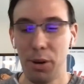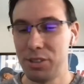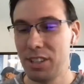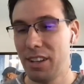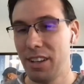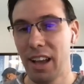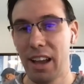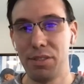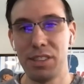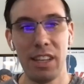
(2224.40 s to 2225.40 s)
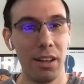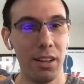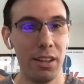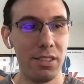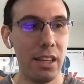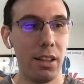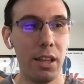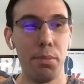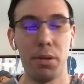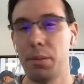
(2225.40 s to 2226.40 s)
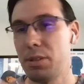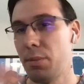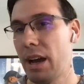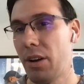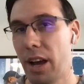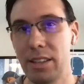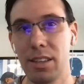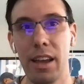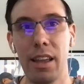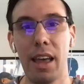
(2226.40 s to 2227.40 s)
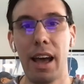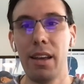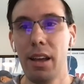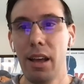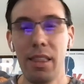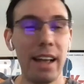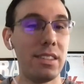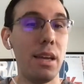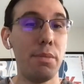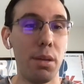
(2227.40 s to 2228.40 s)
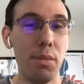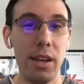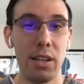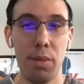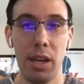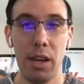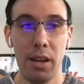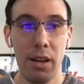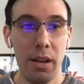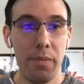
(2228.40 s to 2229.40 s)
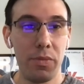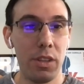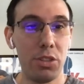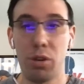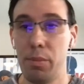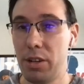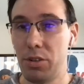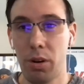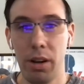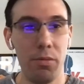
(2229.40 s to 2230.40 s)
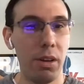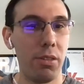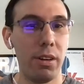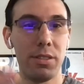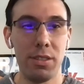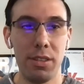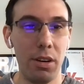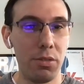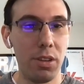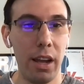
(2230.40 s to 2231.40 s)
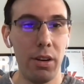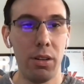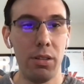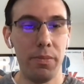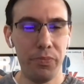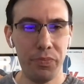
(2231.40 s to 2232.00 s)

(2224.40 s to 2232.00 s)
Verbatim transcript: almost kind of single singling someone out, isolating that. That seems to me to be discriminatory, whether it's you know, title